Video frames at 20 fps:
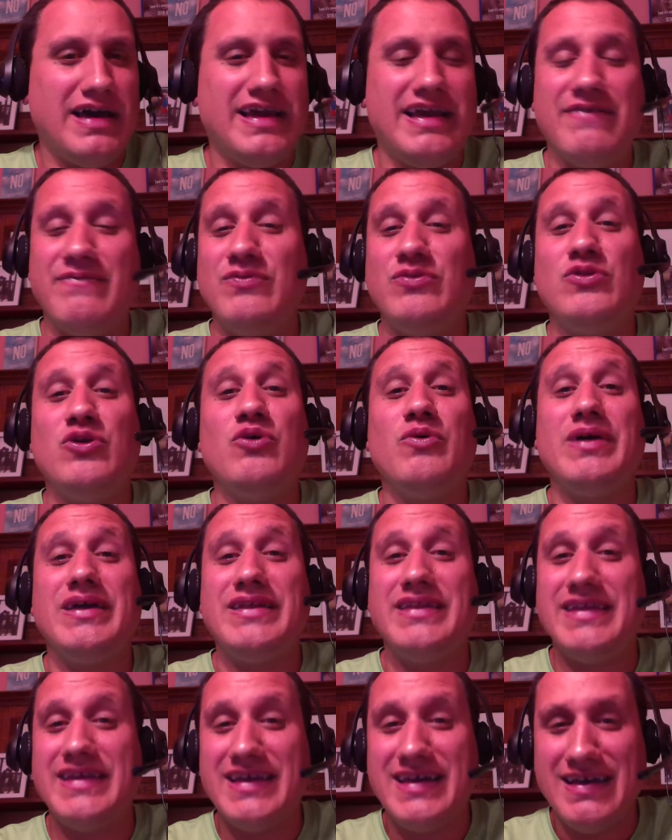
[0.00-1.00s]
I have no
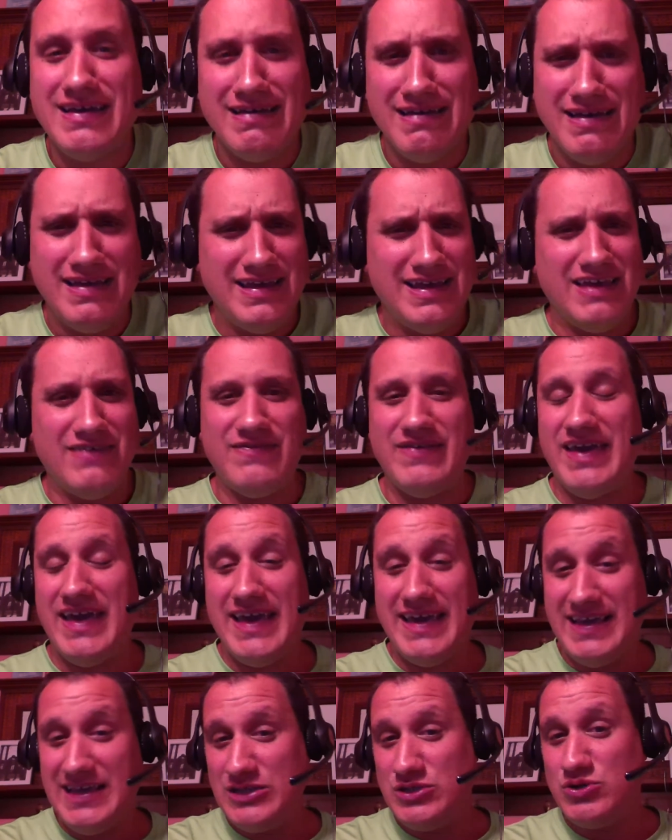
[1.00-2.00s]
idea if
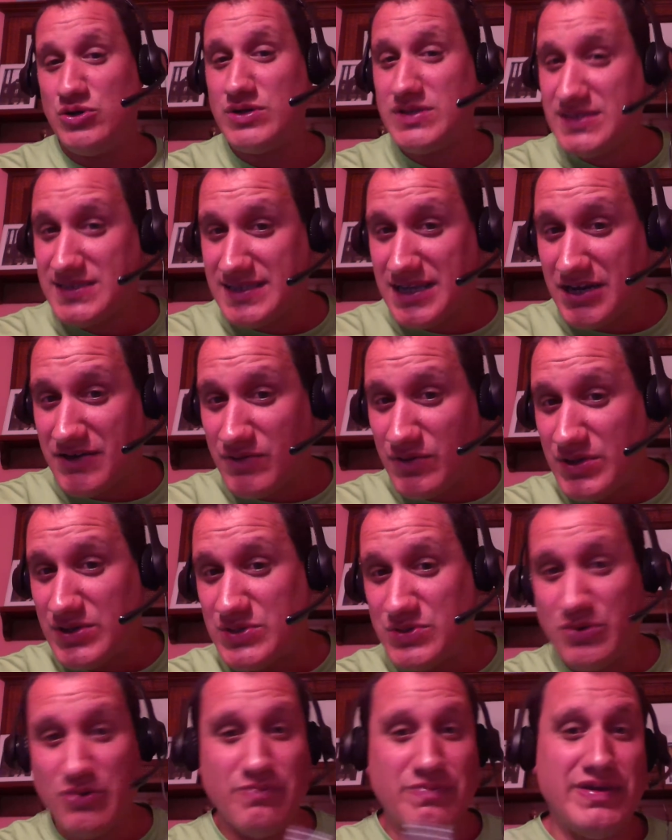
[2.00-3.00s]
A, he took
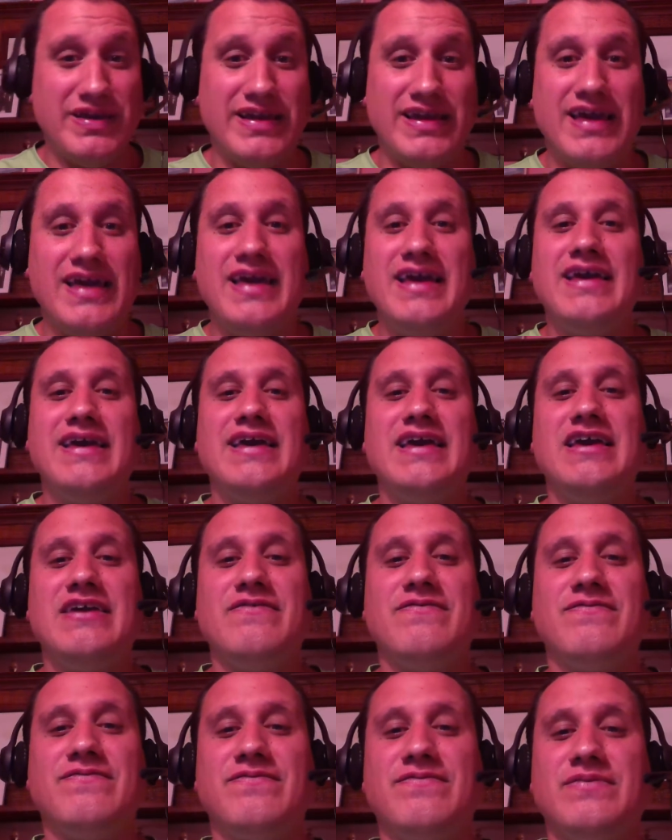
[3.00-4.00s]
steroids, or B,
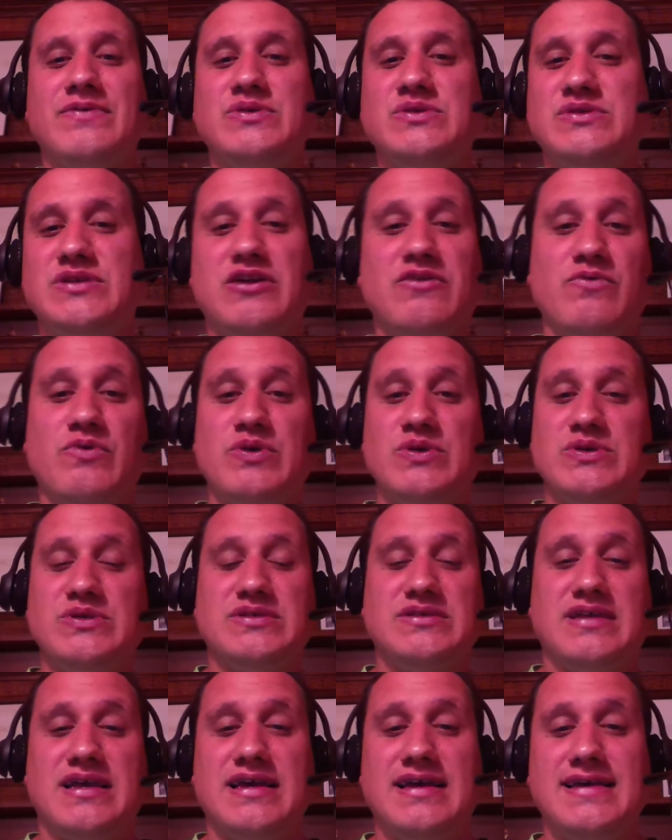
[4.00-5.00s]
if
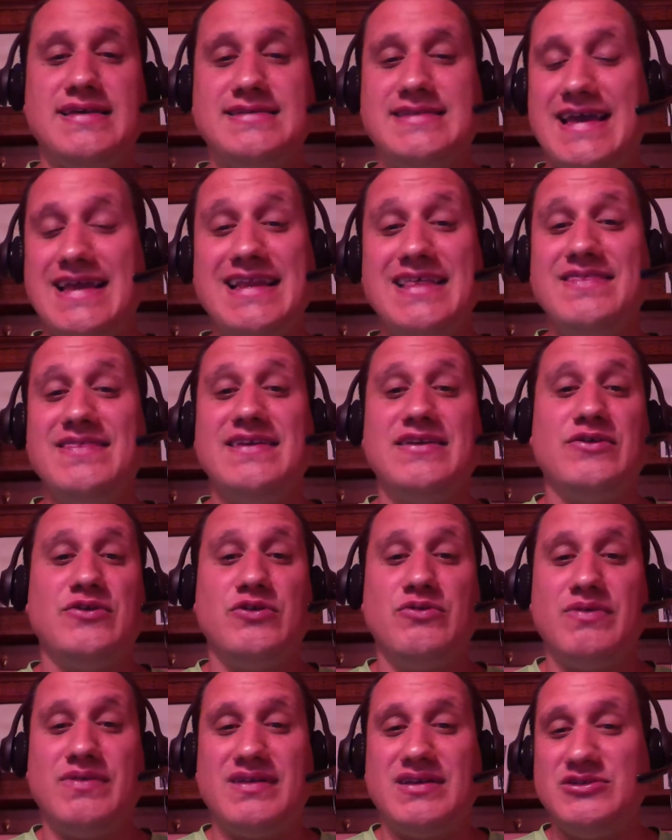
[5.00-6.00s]
steroids has anything to
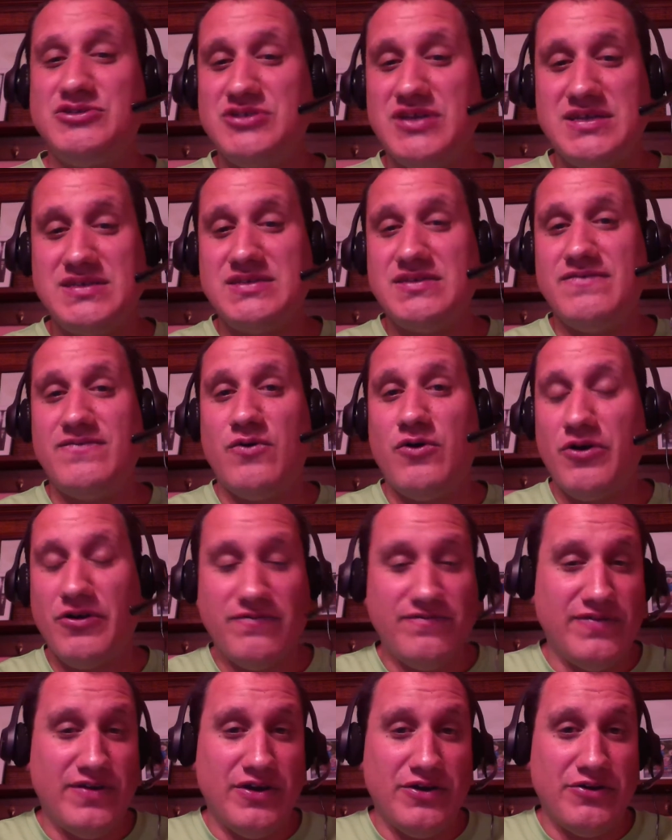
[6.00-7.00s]
do with congestive heart
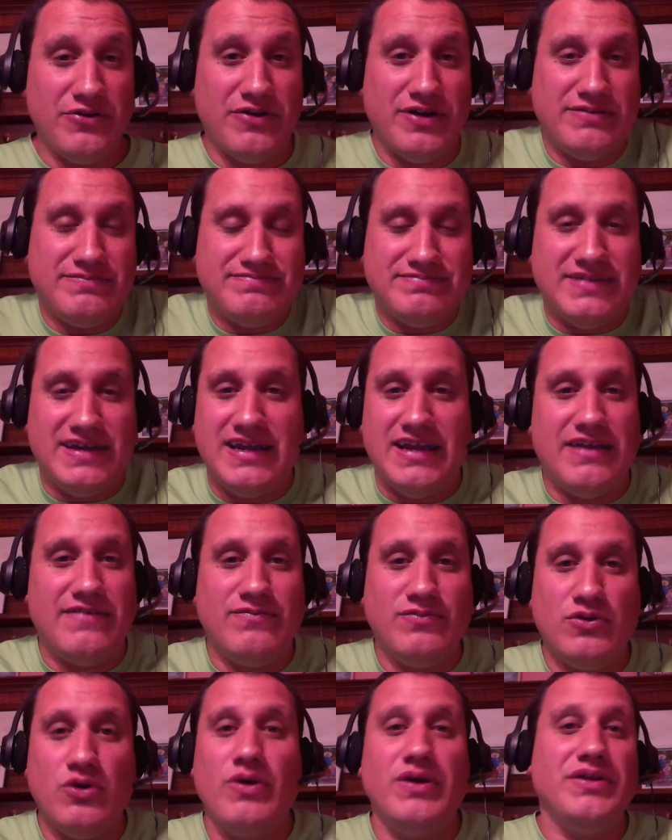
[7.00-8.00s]
failure. I have
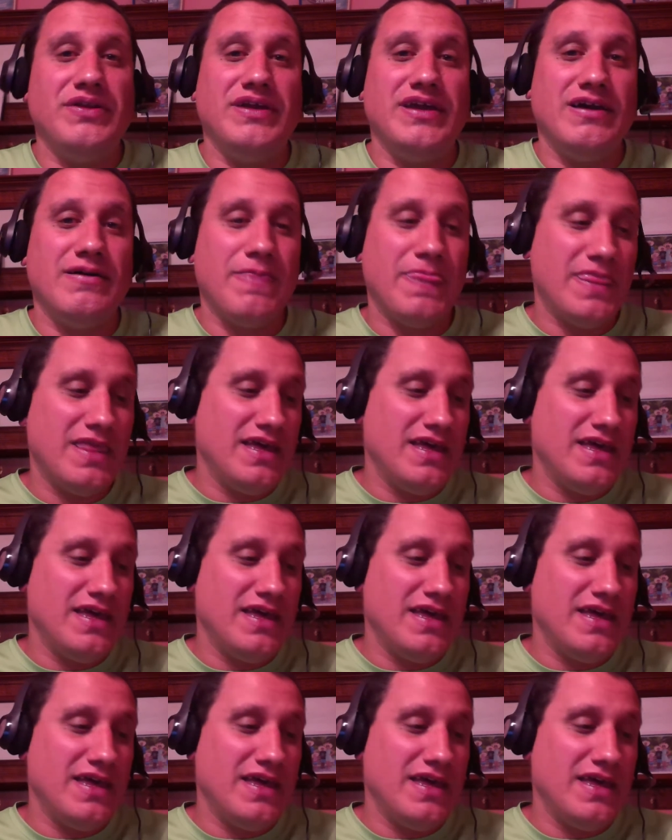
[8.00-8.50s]
no idea.